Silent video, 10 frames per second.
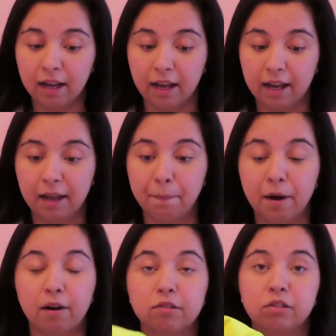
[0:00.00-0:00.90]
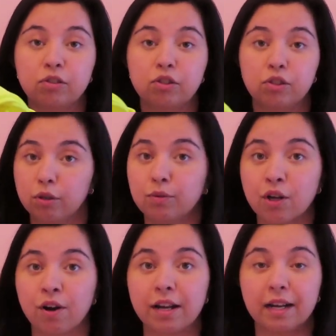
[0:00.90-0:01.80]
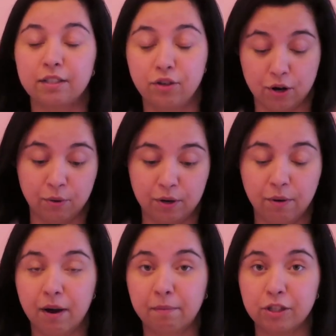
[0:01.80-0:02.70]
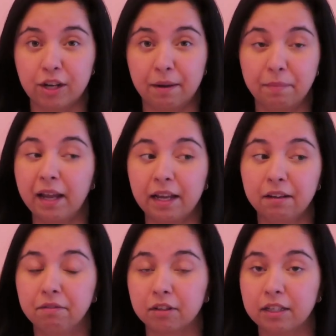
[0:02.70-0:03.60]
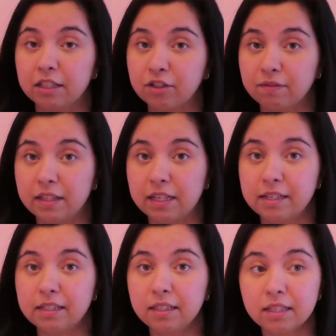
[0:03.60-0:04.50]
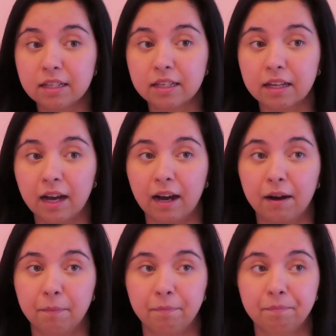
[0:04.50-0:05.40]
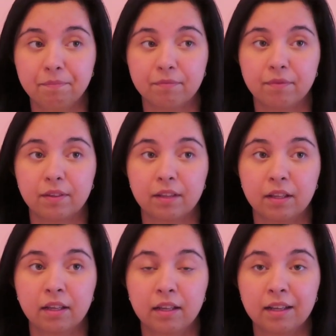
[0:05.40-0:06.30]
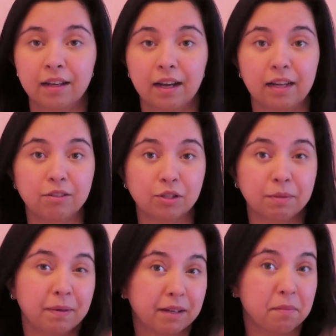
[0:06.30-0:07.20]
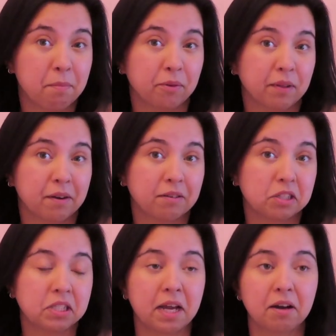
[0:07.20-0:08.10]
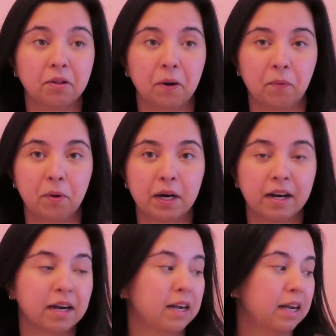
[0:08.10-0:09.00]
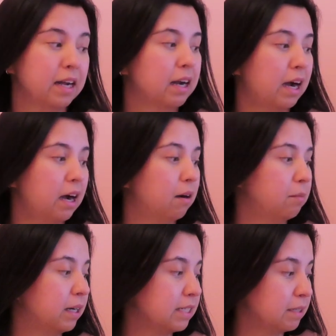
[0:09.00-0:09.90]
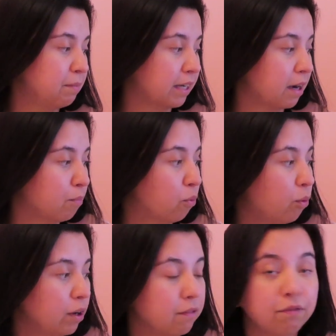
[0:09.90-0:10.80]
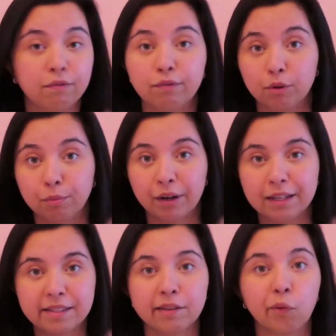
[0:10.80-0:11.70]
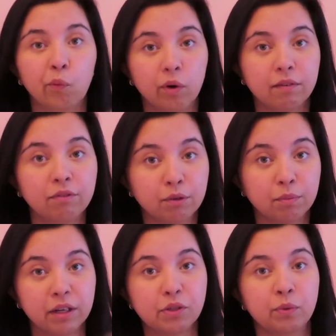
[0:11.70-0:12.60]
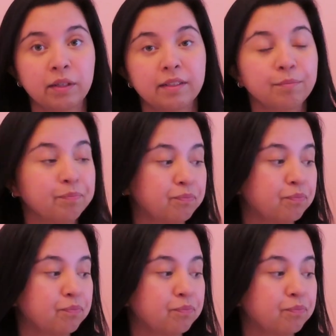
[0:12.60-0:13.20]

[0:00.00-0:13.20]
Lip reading: am so sorry. I don't know how much I paid for each of these. I usually pick them up when they're on sale, or I did pick up one full price, and the one full price one